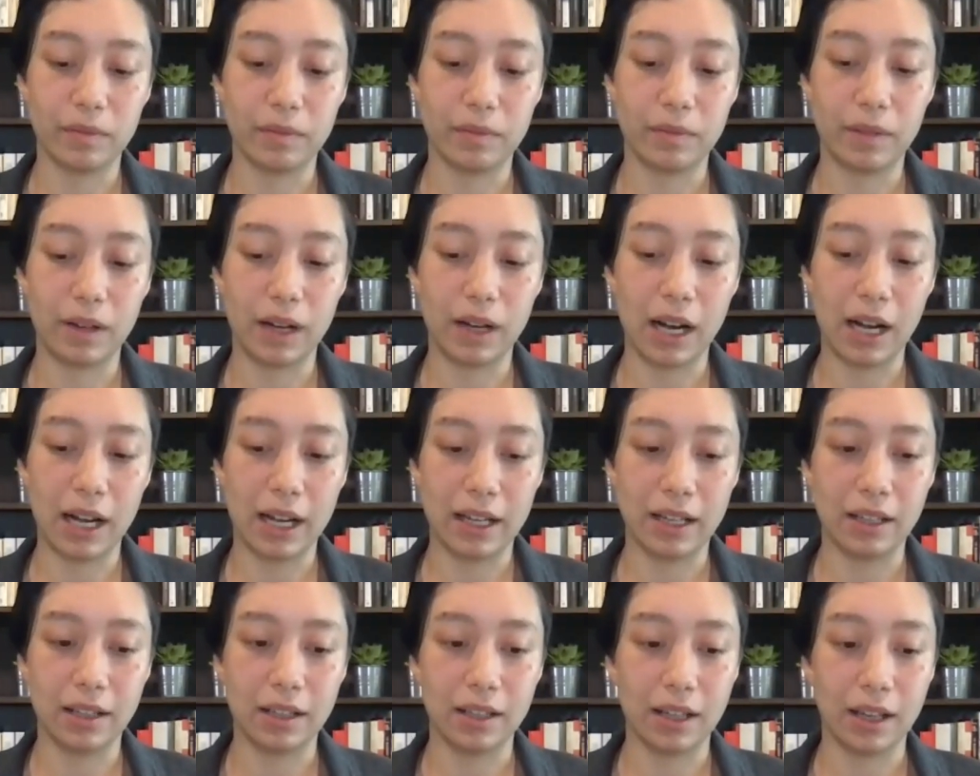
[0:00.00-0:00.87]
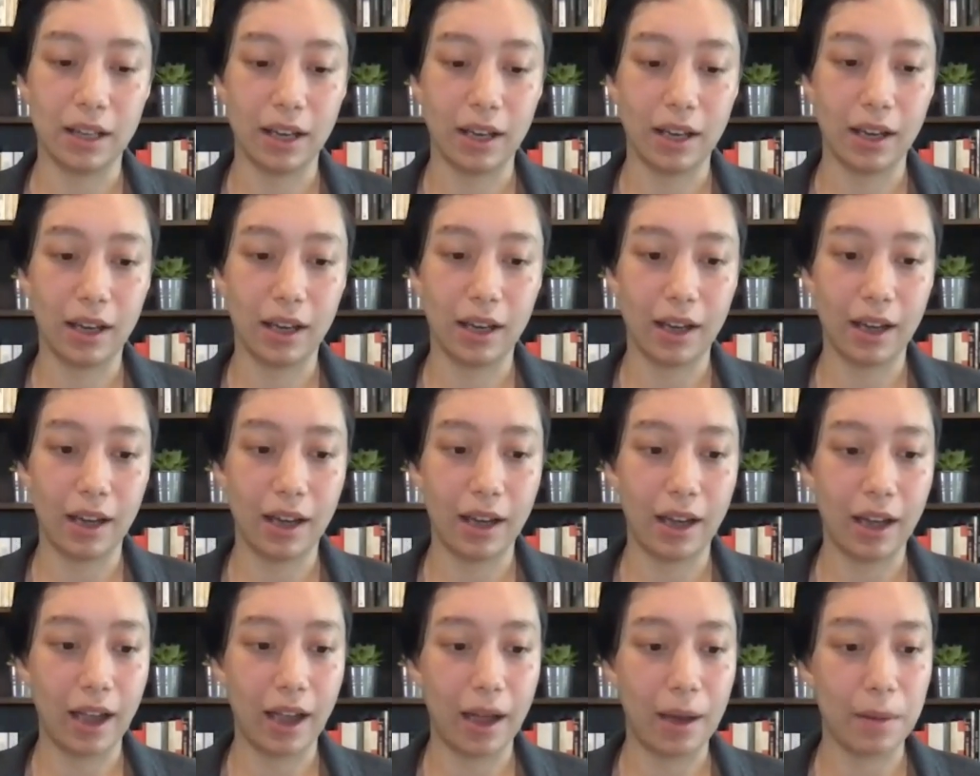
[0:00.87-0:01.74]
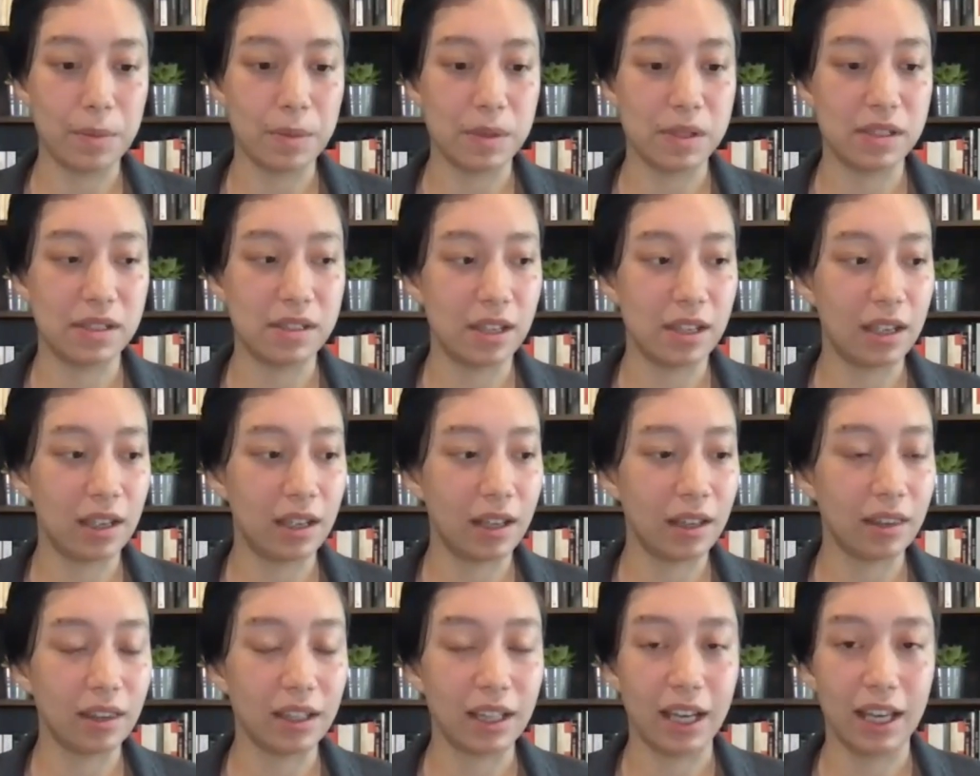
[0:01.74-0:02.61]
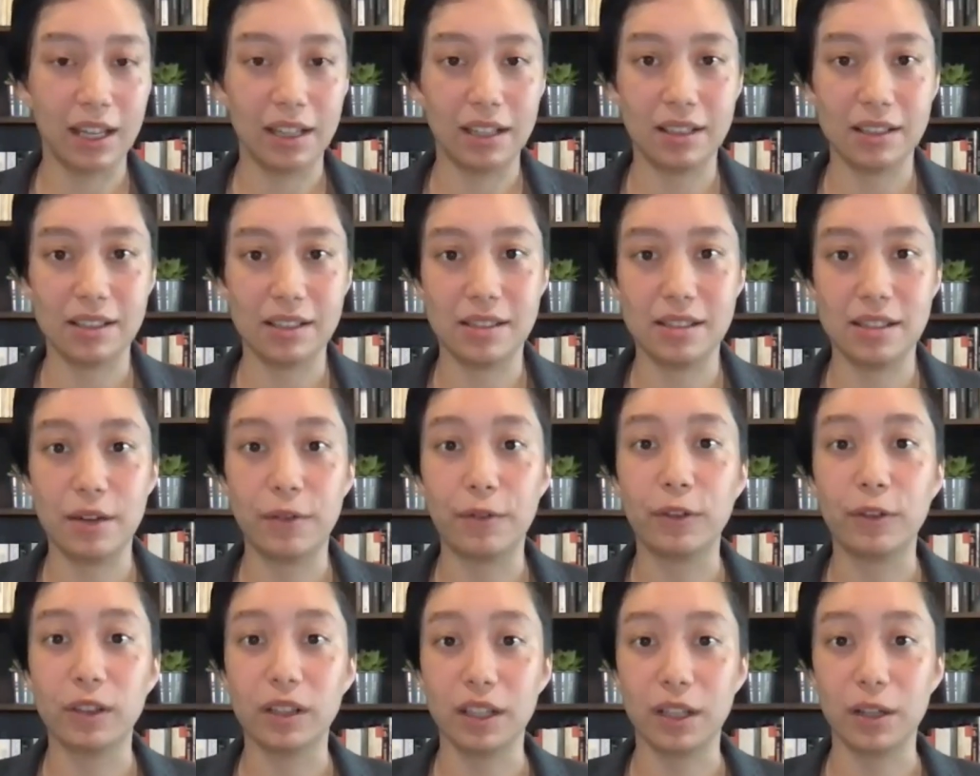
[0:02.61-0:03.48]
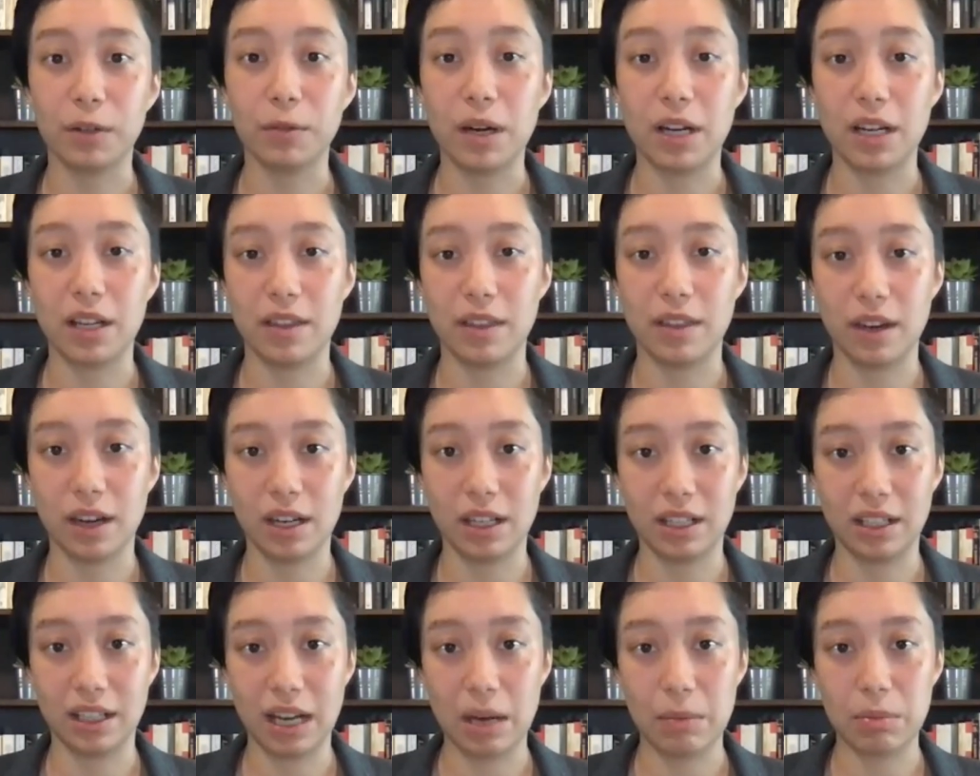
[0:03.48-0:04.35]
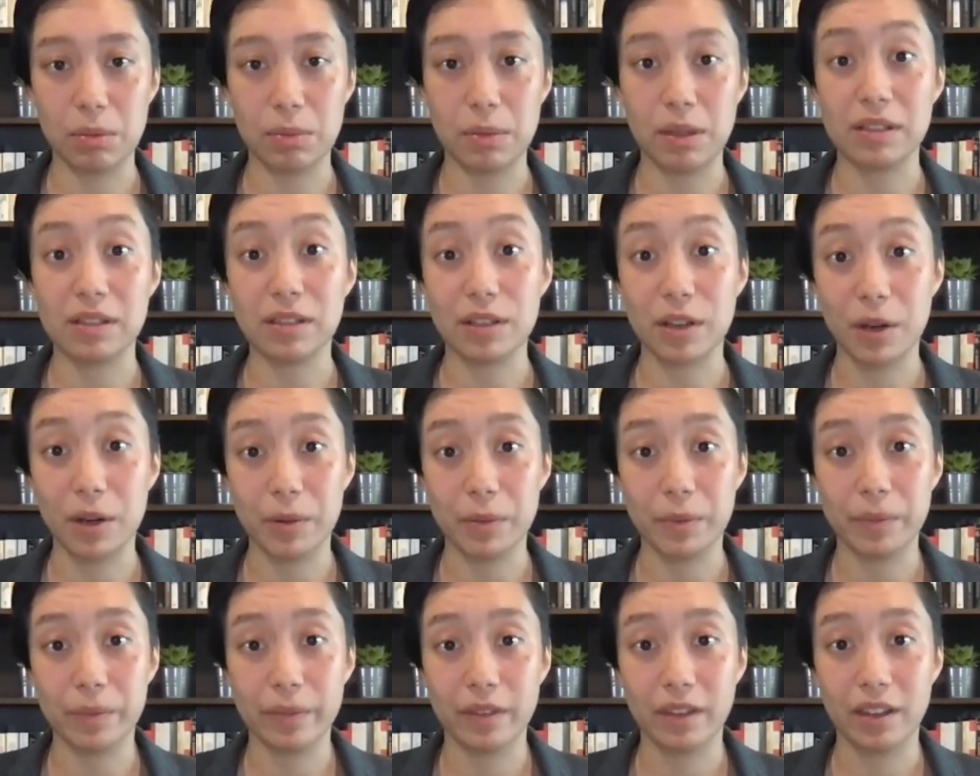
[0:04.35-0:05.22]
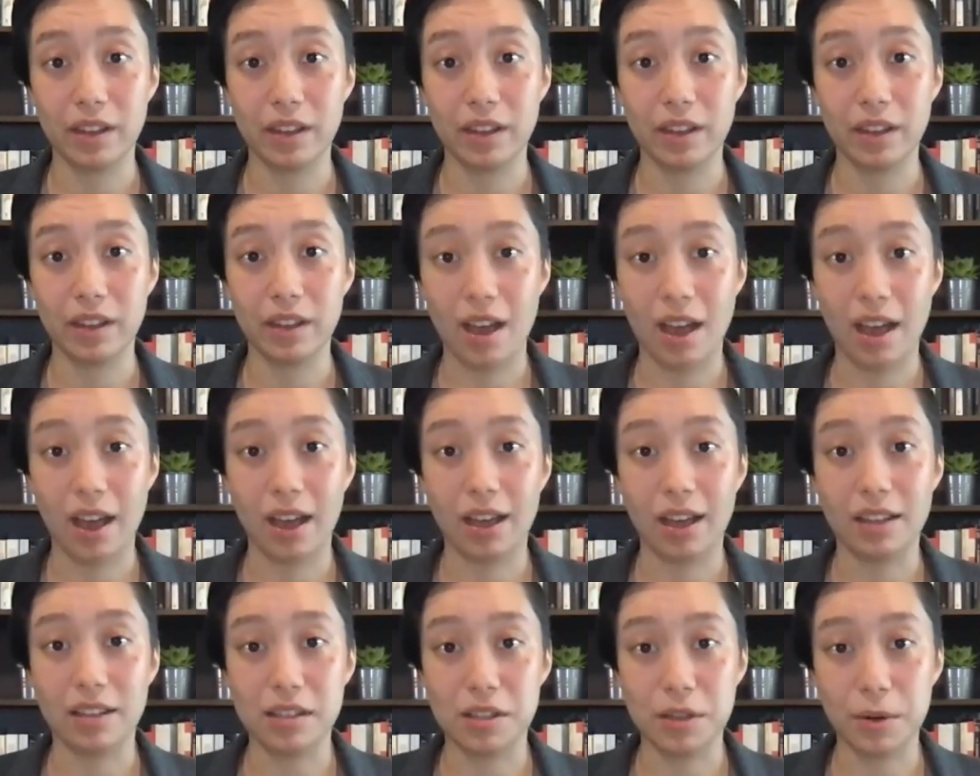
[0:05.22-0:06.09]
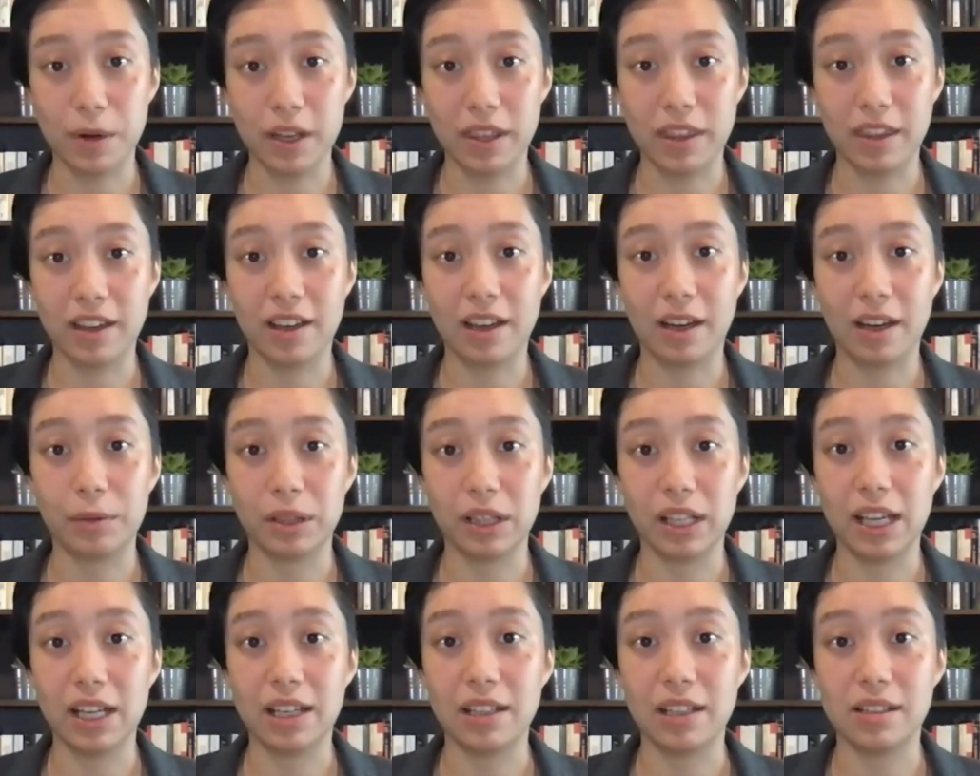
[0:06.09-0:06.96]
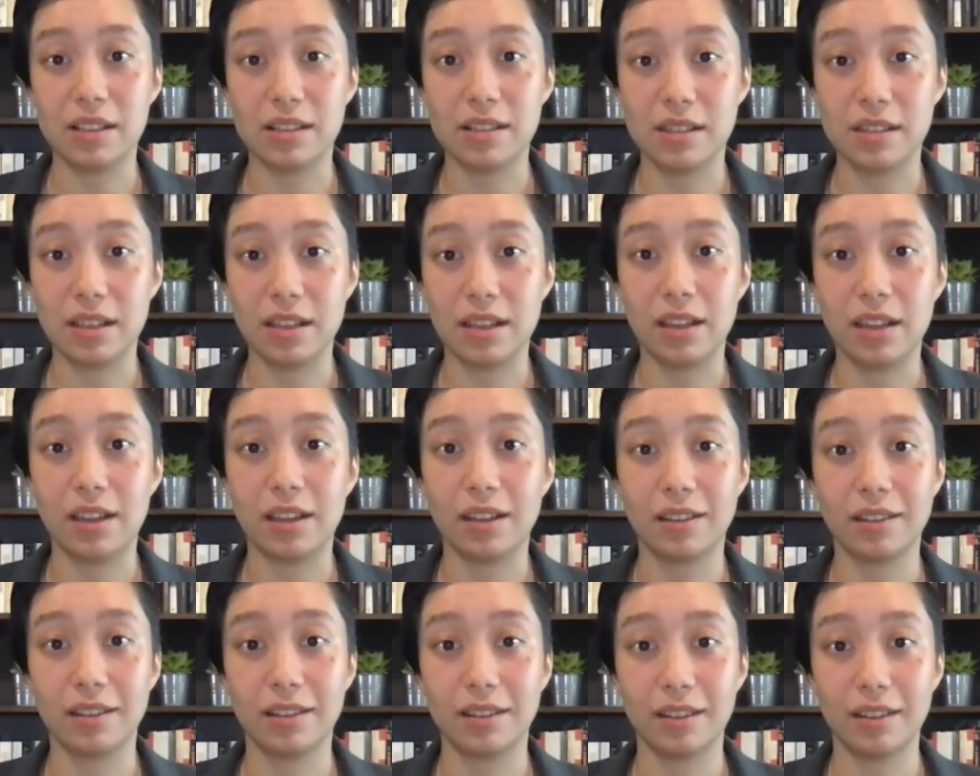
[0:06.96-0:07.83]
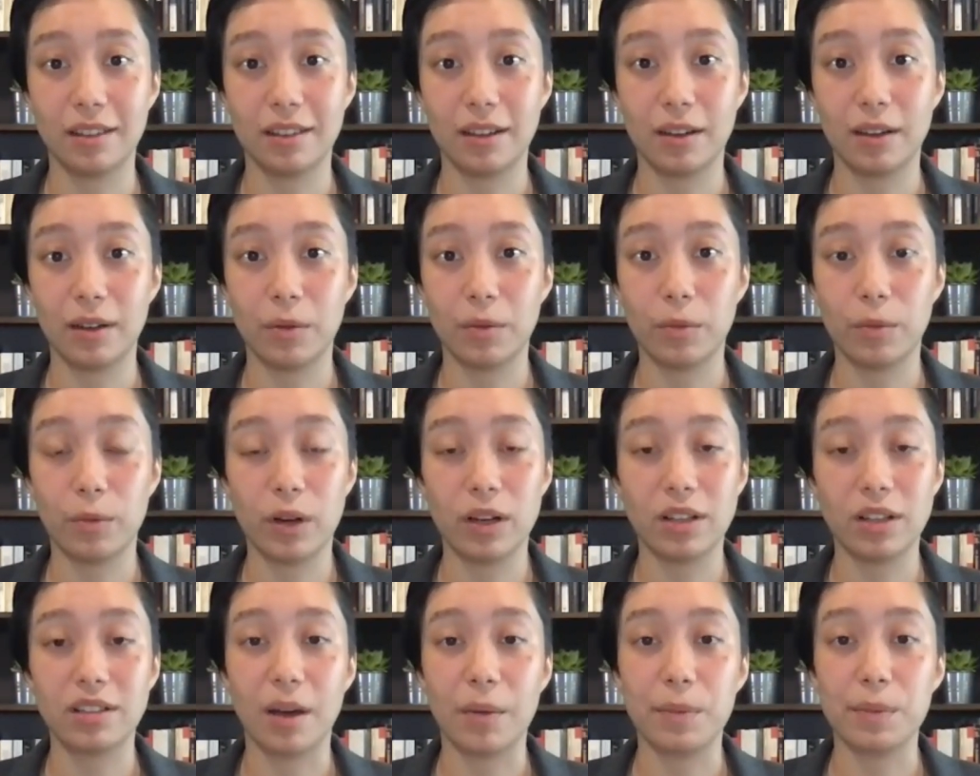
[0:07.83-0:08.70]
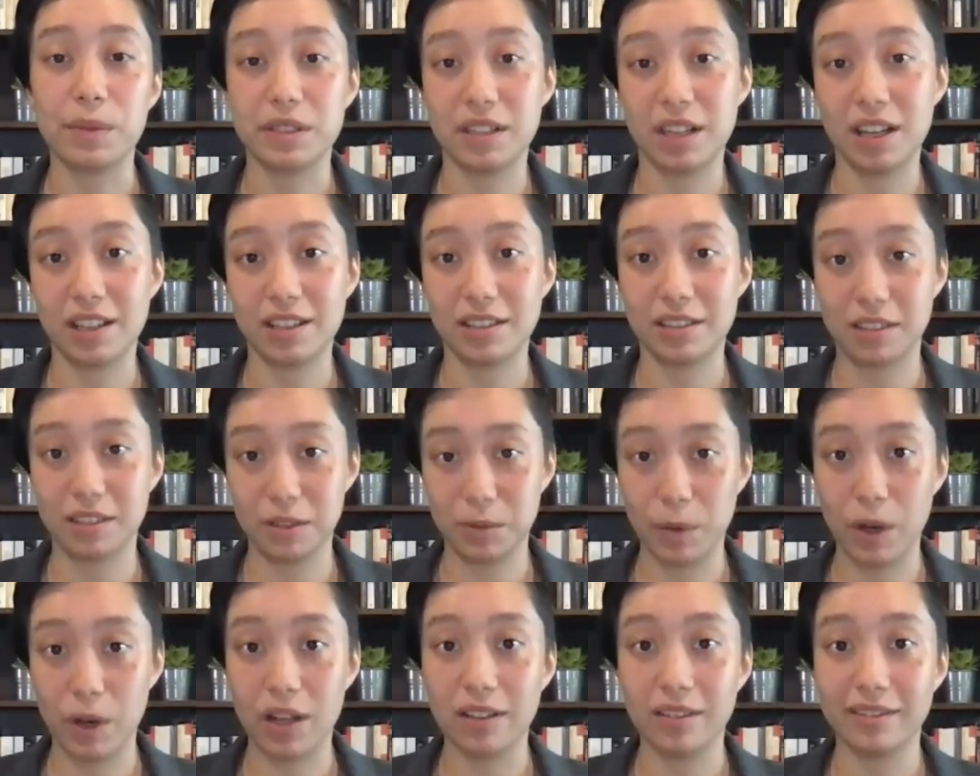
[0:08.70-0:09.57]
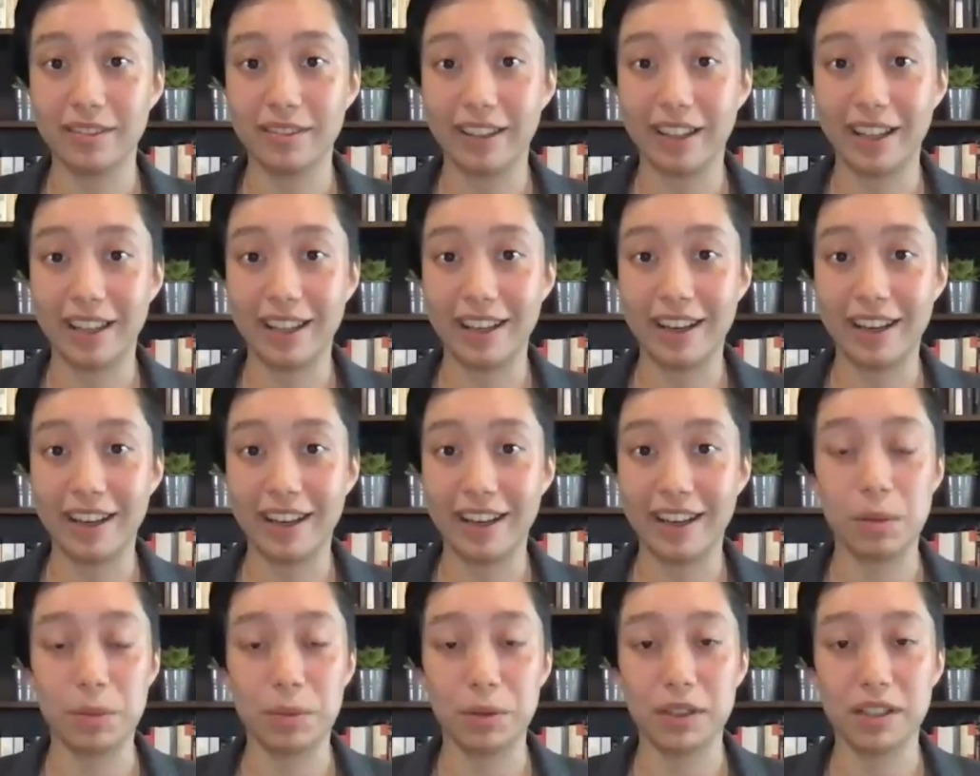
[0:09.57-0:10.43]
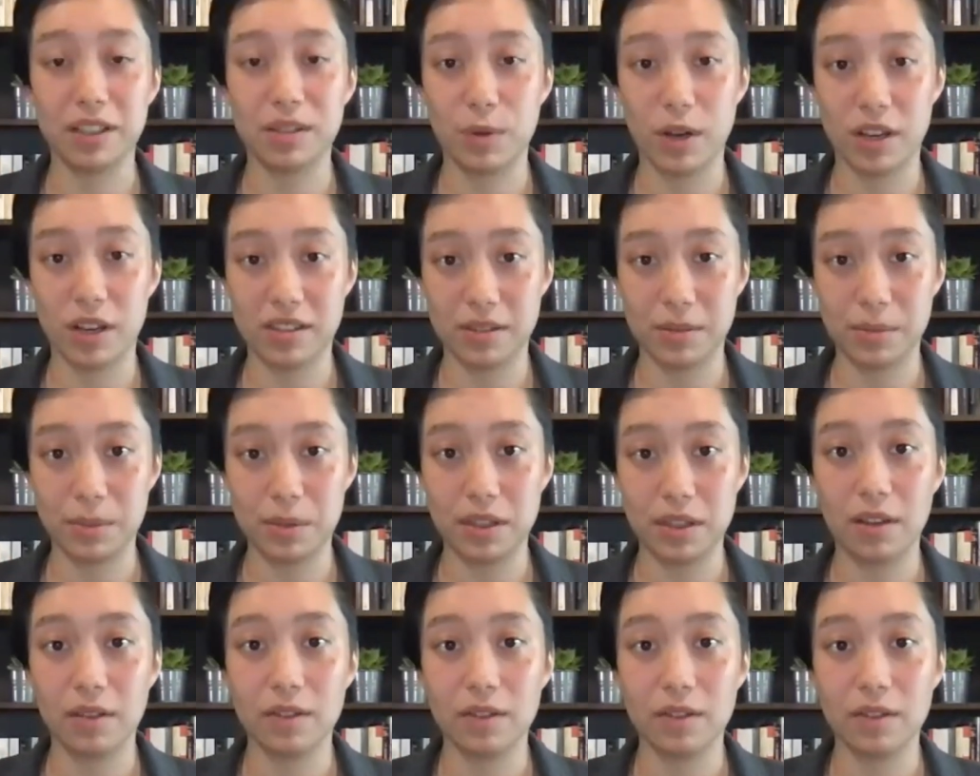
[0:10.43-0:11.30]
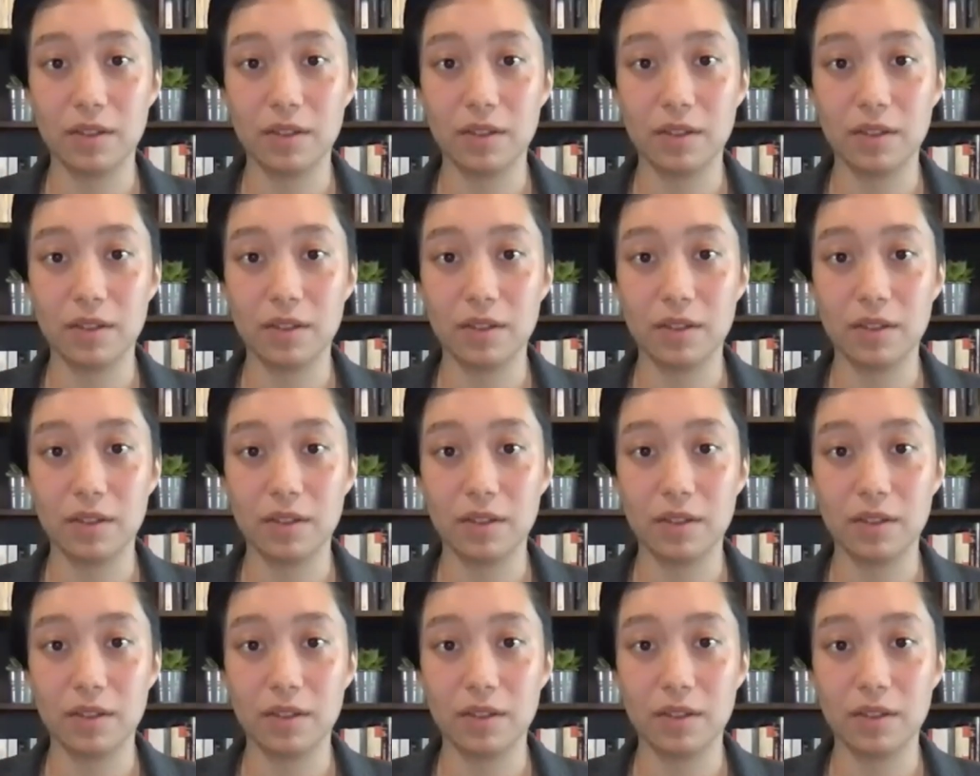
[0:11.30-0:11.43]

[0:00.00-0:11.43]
I am seeing the candidates differently already than I did a couple months ago. And so I think I would like to see what comes next as well, and how people express themselves.